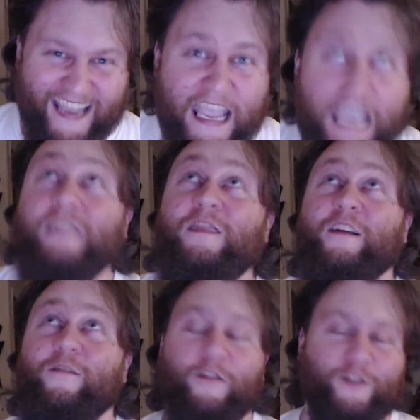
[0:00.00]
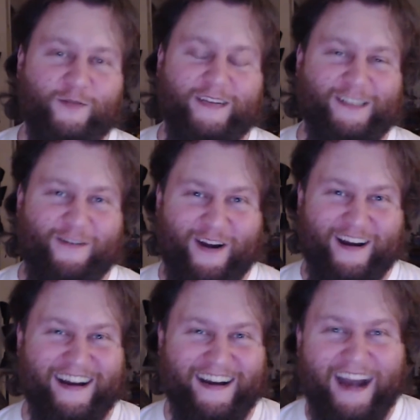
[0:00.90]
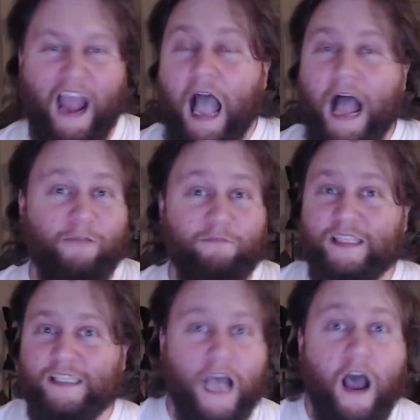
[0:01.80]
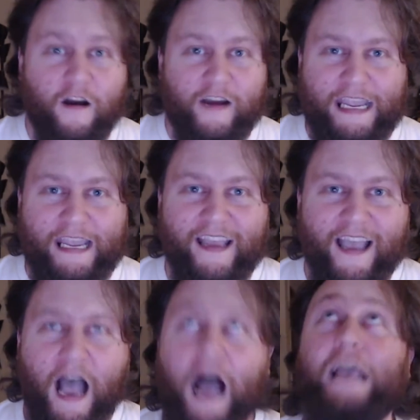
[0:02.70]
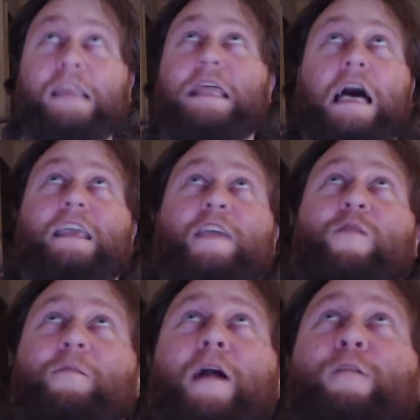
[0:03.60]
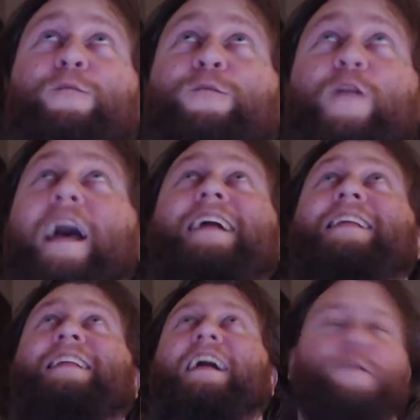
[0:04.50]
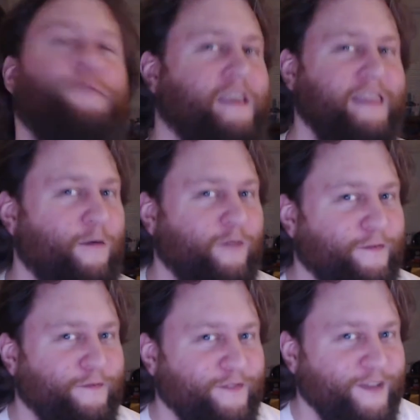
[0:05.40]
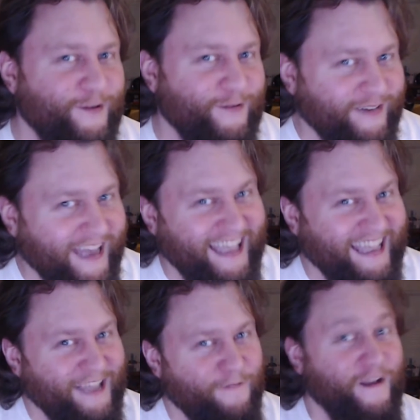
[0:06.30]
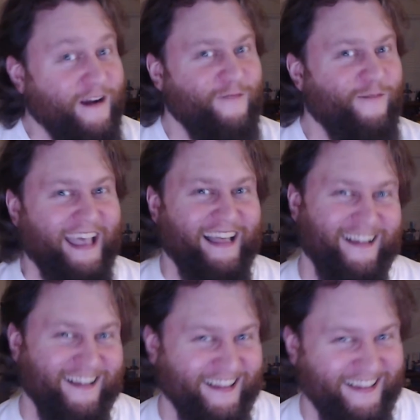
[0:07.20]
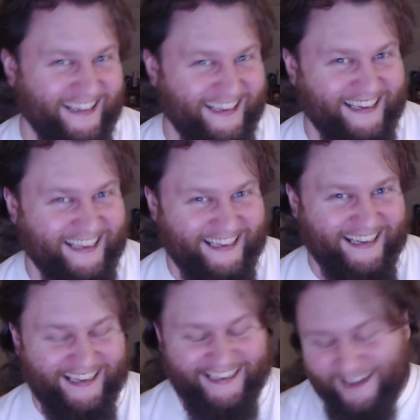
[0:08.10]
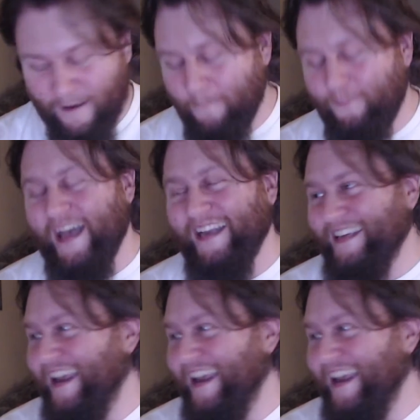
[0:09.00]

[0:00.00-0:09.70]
in the grocery store. I'm sorry. I thought you were my friend. I don't think that would have flown very well. But,